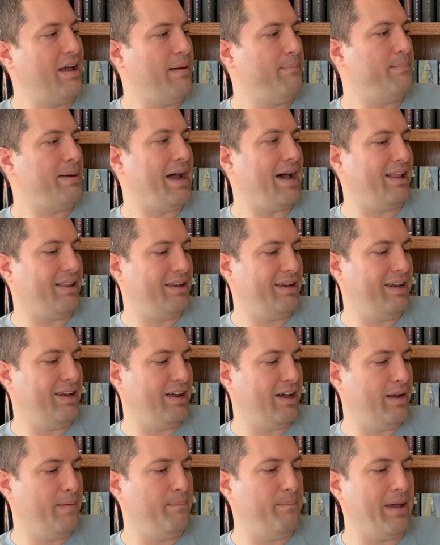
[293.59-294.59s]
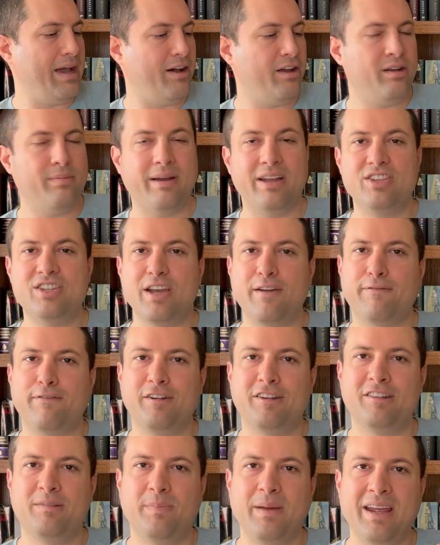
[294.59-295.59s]
Paladin Unbound by Jeffrey
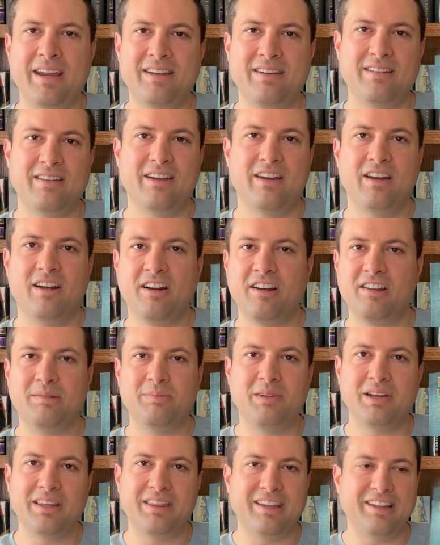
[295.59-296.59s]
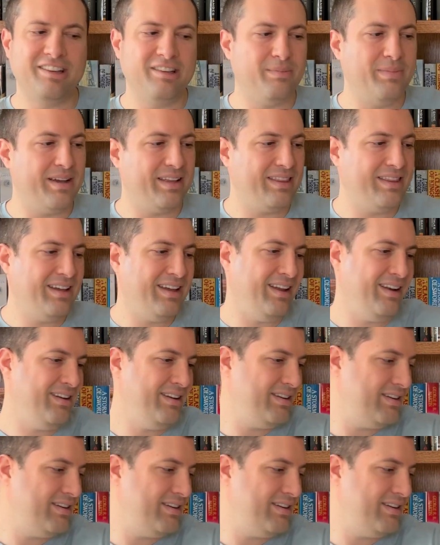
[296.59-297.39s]
Spate. Heard some good things about that.